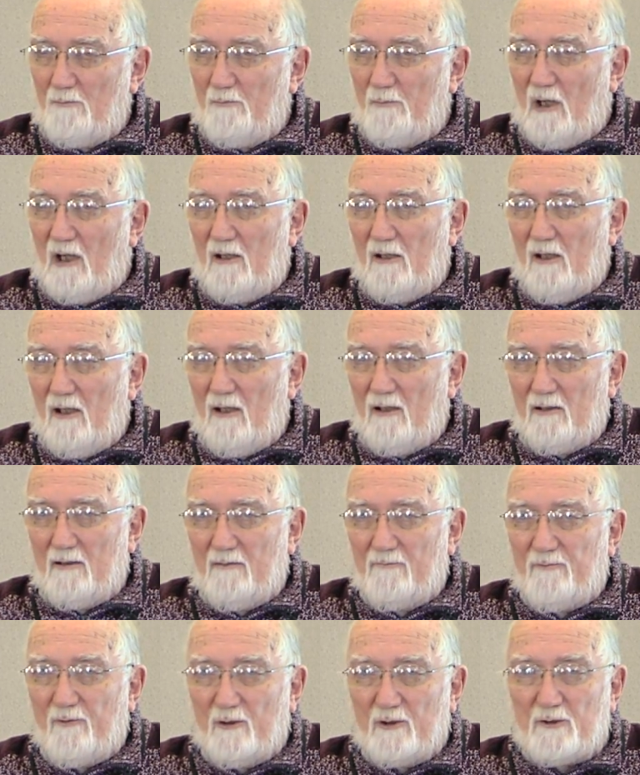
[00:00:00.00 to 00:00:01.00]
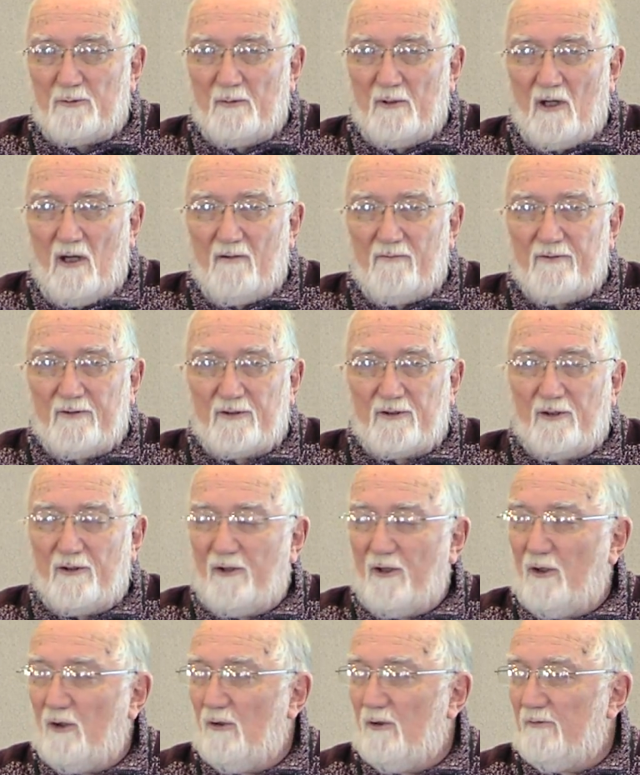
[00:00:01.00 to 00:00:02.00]
bylaw enforcement officer
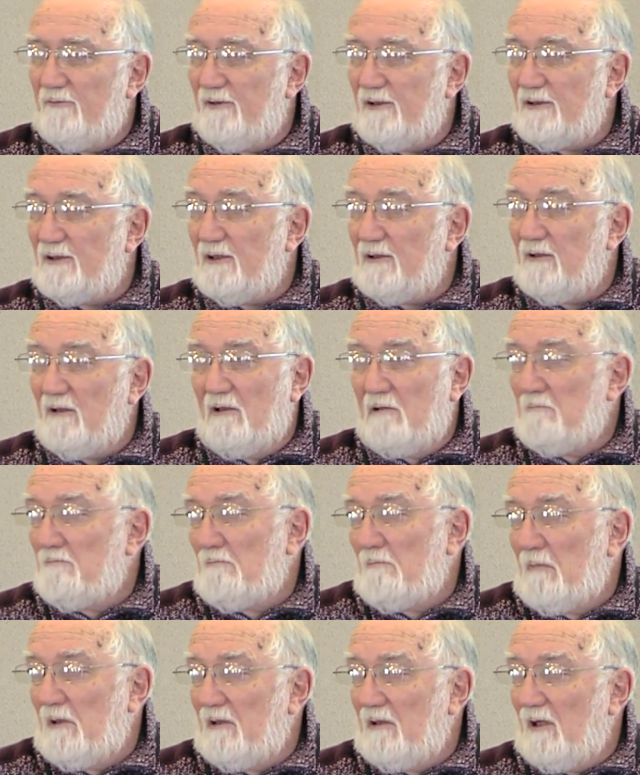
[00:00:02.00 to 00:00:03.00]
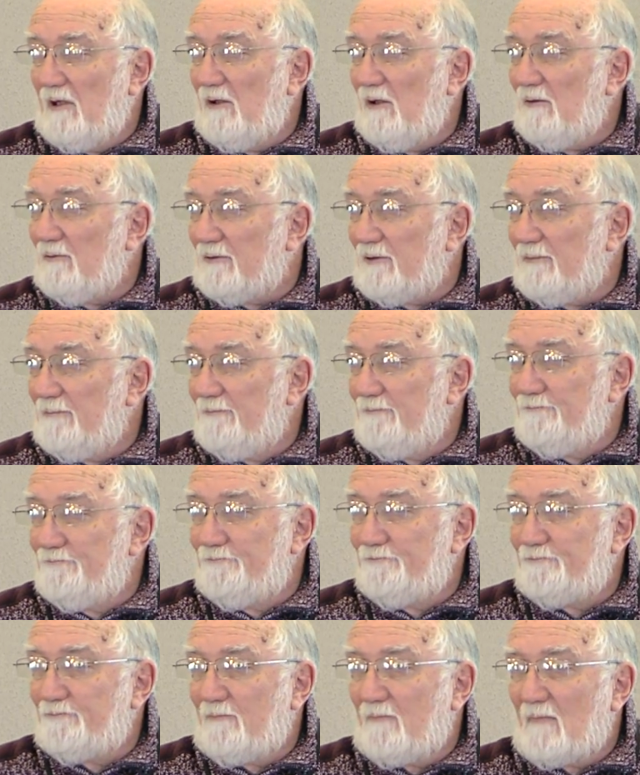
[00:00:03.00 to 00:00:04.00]
to go and visit, they don't.
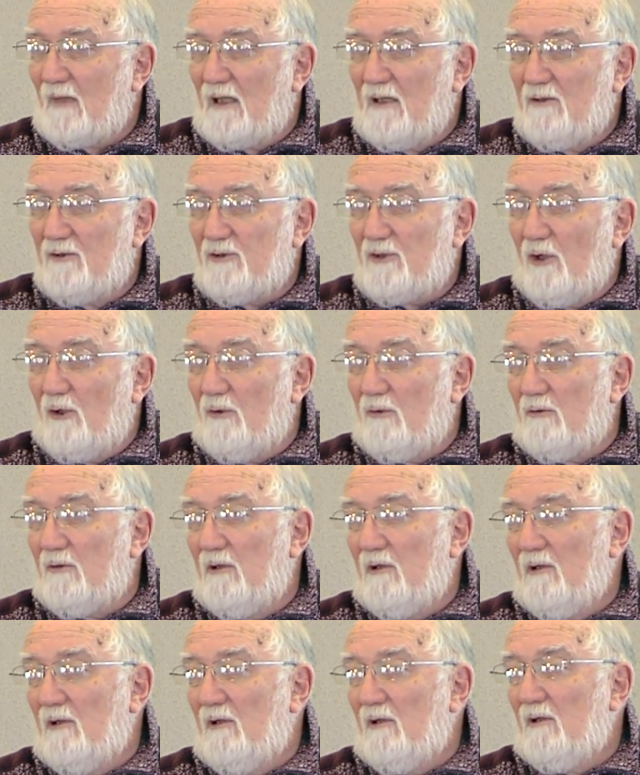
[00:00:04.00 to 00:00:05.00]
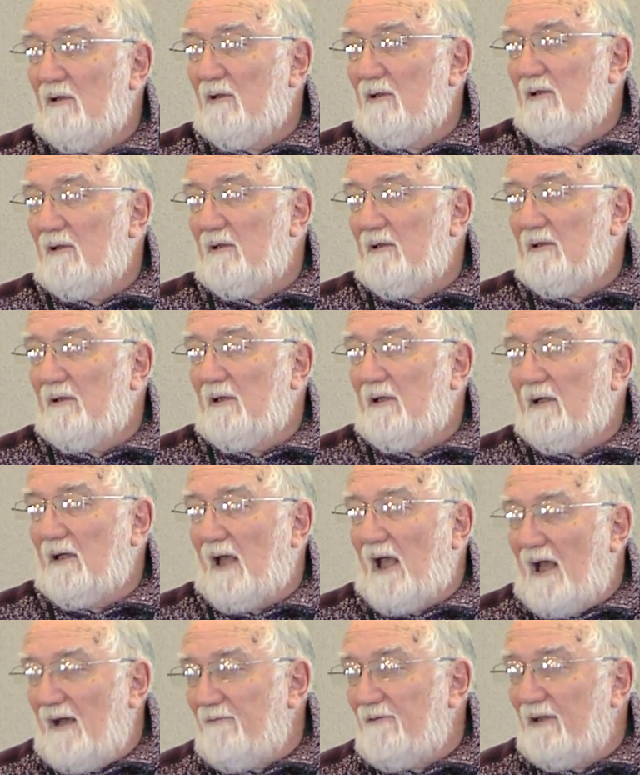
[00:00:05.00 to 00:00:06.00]
So
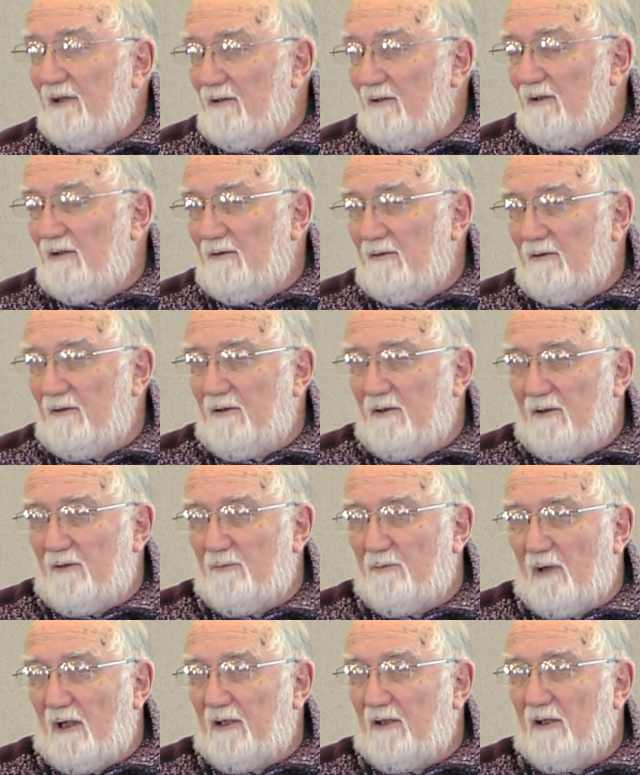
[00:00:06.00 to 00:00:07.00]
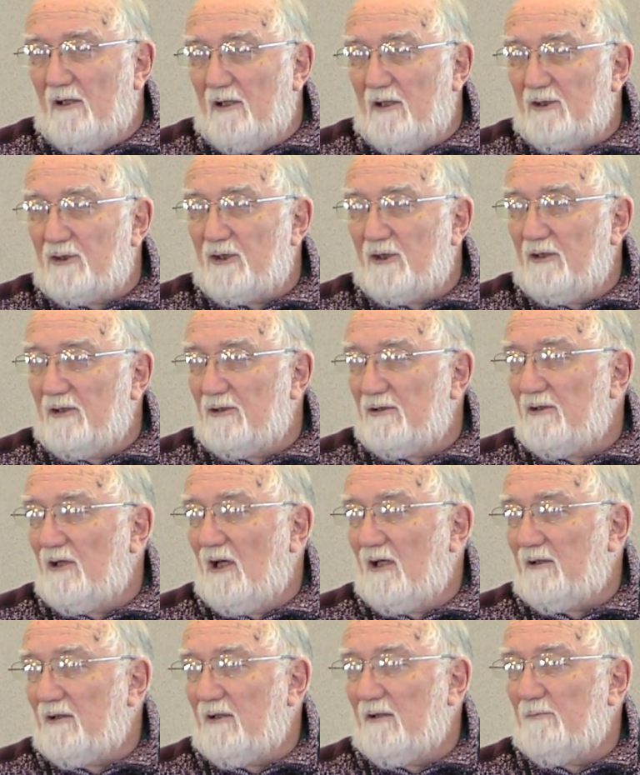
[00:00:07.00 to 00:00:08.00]
having the regulation is
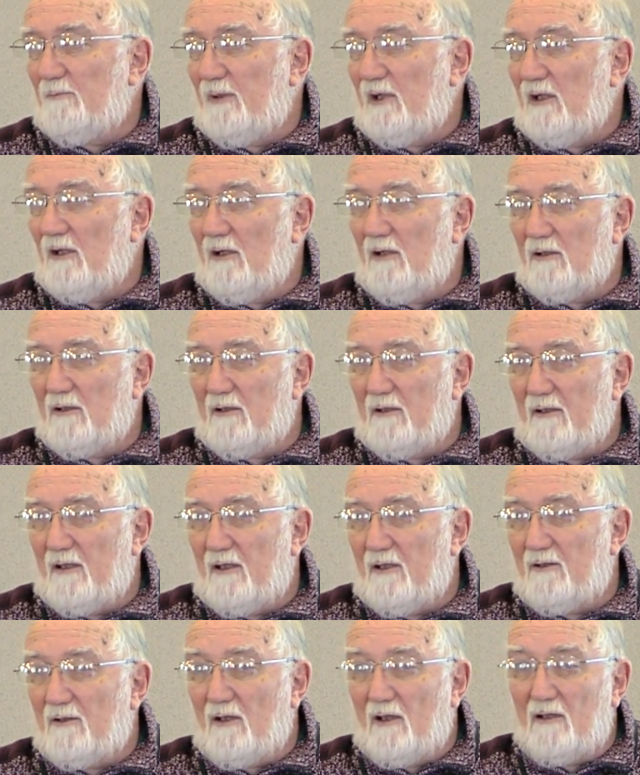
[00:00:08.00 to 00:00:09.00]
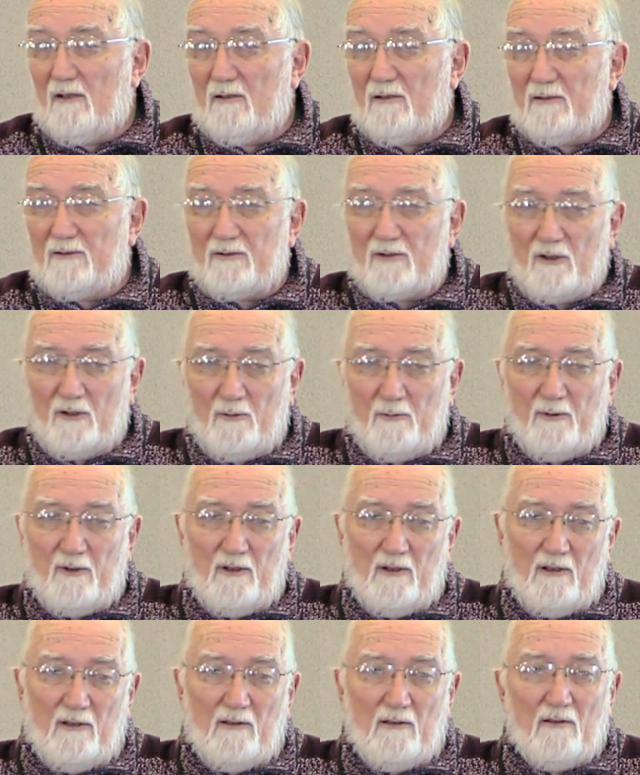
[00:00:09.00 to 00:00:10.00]
not the be-all and the end-all. It's going to
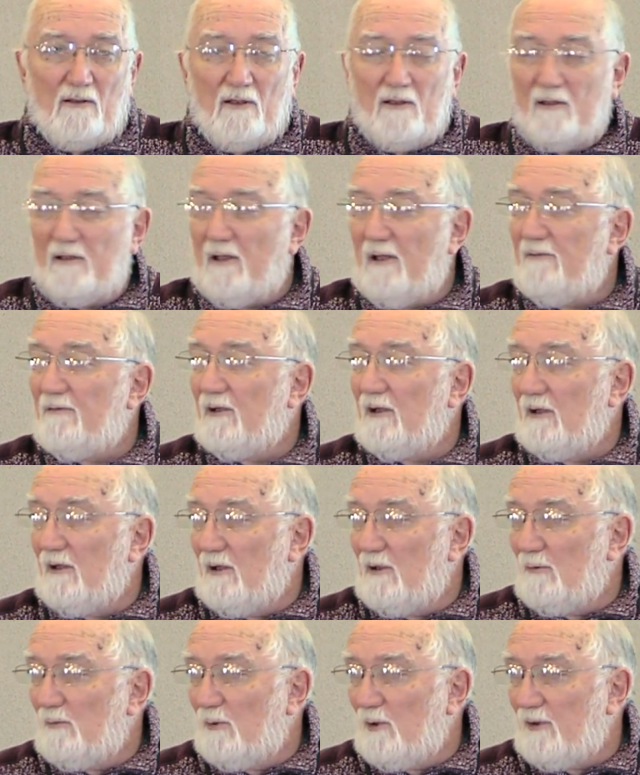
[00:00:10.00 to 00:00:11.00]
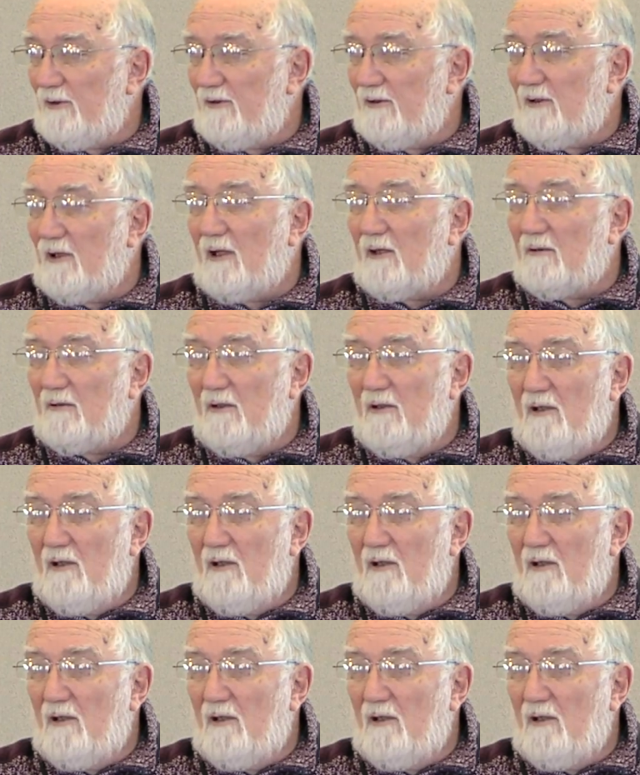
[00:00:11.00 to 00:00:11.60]
be even a little more than that.